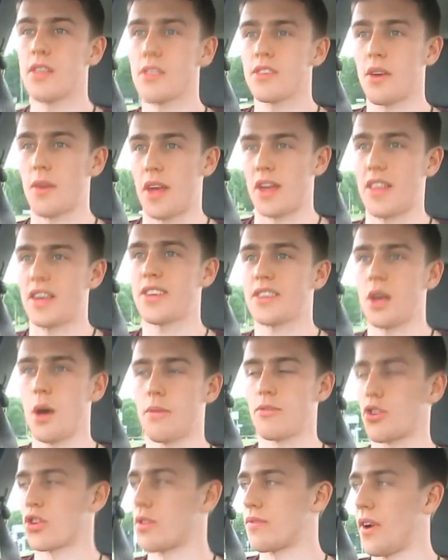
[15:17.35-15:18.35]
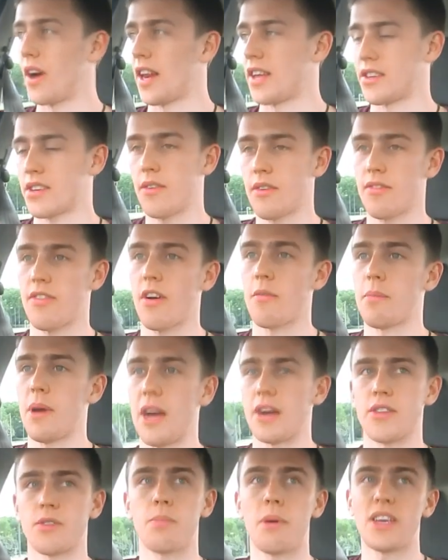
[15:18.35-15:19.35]
So yeah, that's how I've justified it. £75,
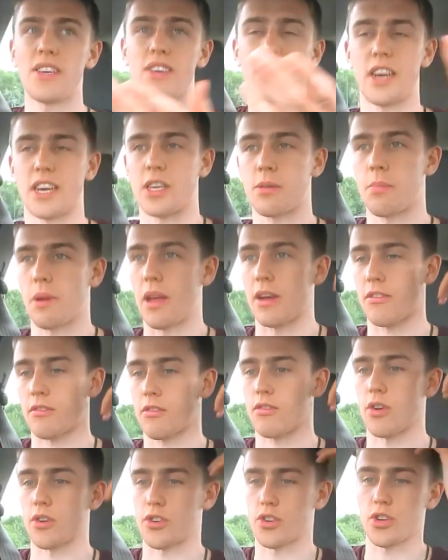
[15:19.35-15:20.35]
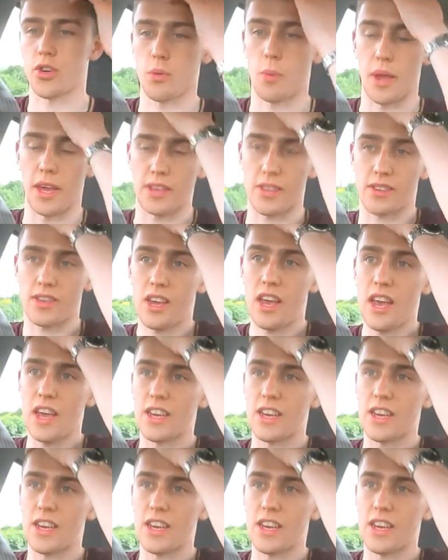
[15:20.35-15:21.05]
basically split across 2 weeks.